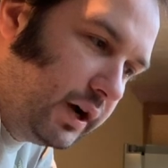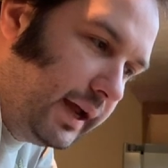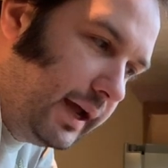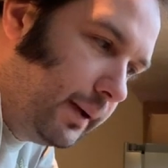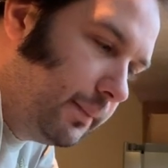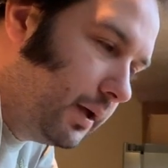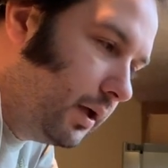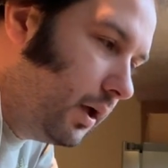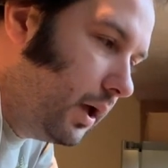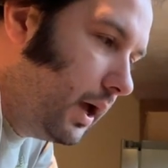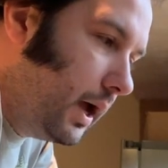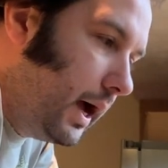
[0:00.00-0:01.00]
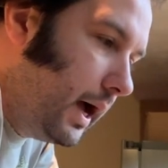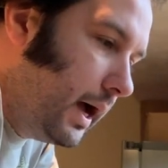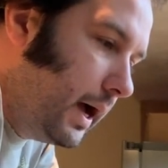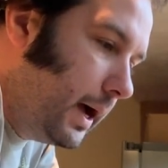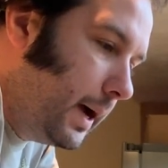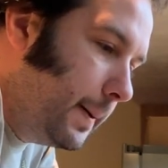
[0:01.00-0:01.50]
I am.
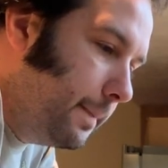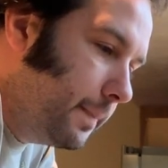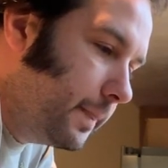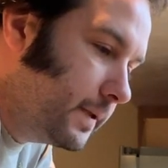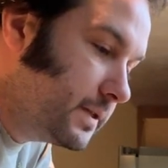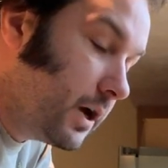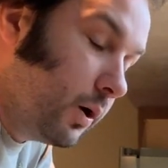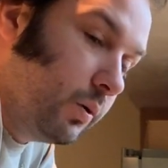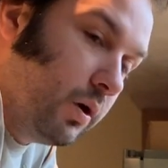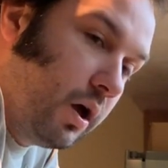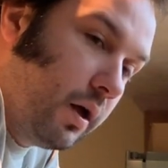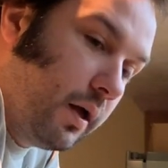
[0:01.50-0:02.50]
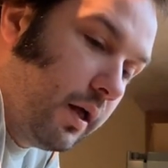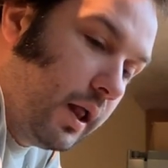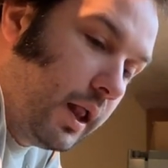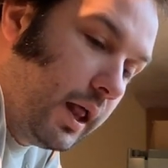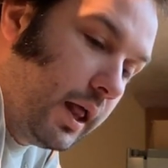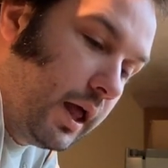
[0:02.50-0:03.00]
Um, so,
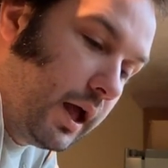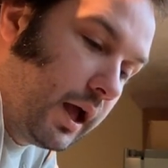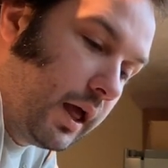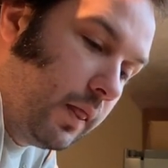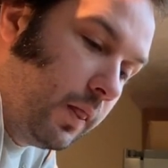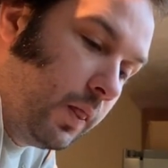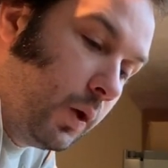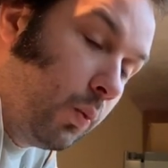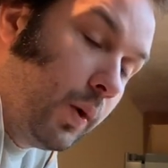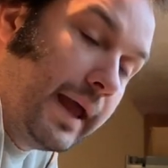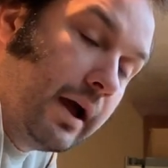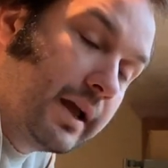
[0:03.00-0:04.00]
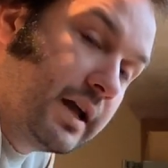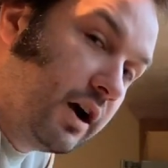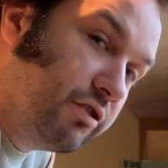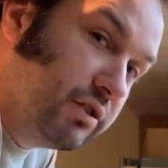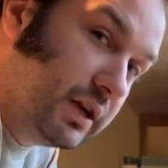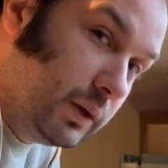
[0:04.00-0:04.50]
the way I
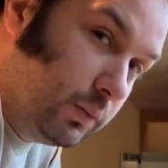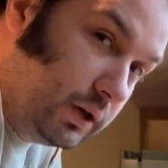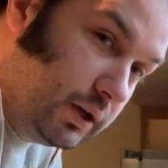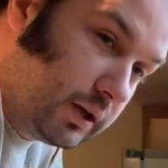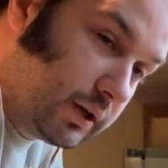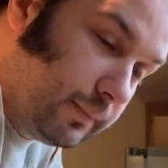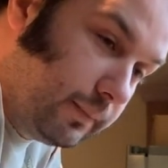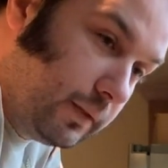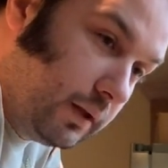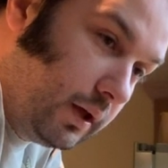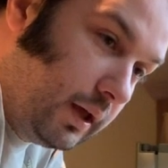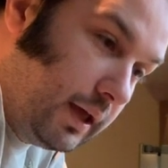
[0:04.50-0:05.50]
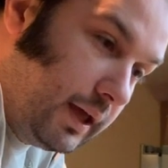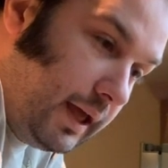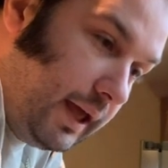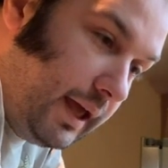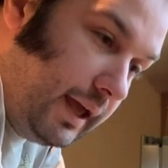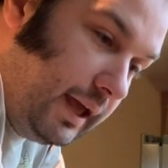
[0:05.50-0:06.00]
currently work
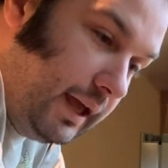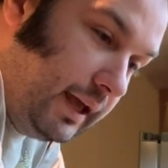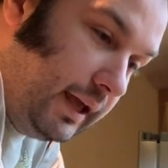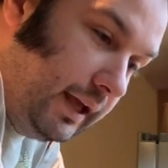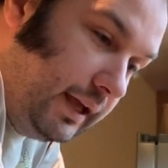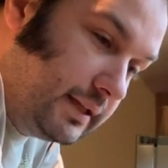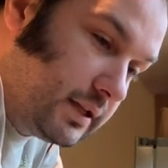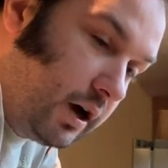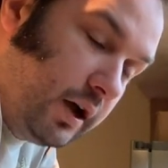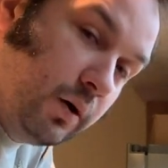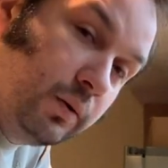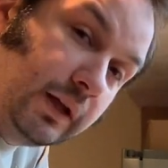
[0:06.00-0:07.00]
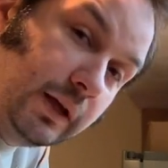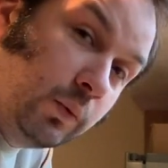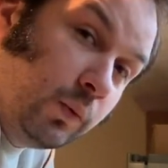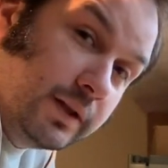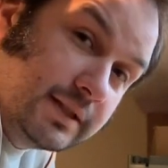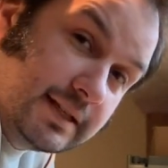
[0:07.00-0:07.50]
is I only eat
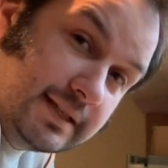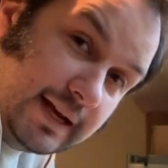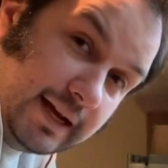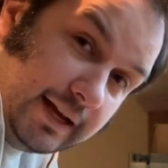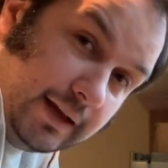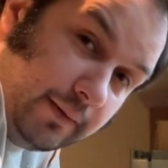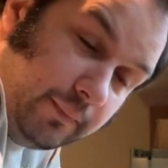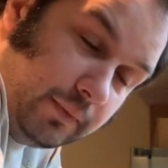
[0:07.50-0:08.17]
once a day,